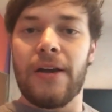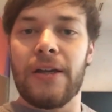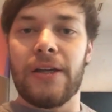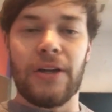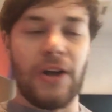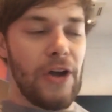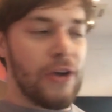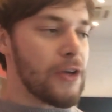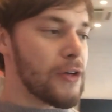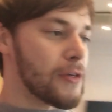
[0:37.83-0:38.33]

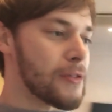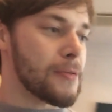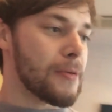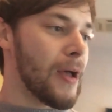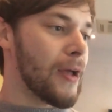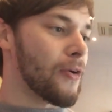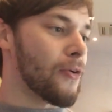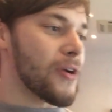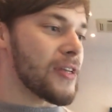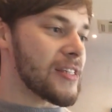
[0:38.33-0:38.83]
because
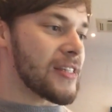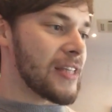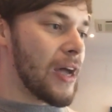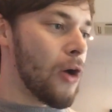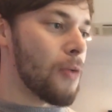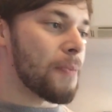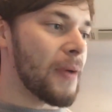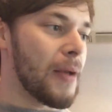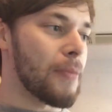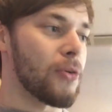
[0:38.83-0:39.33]
I always
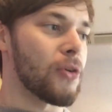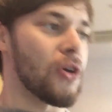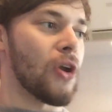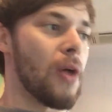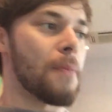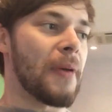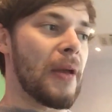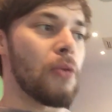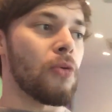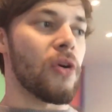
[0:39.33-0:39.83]
tell people,
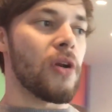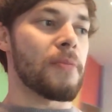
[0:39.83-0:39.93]
people